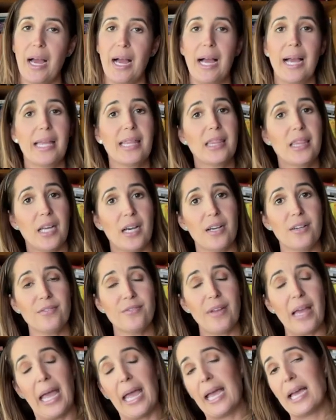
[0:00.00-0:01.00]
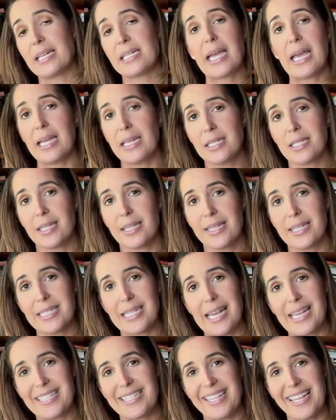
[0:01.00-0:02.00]
I love and hate this
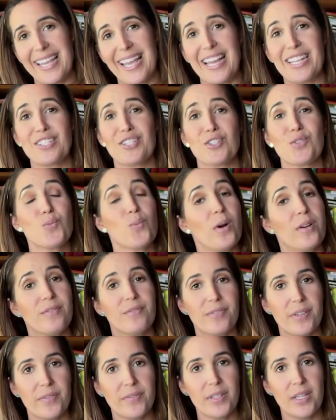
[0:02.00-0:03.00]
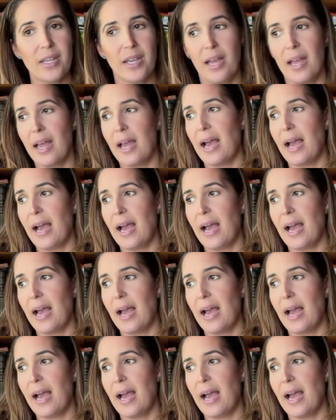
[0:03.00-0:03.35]
essay at just one fifty.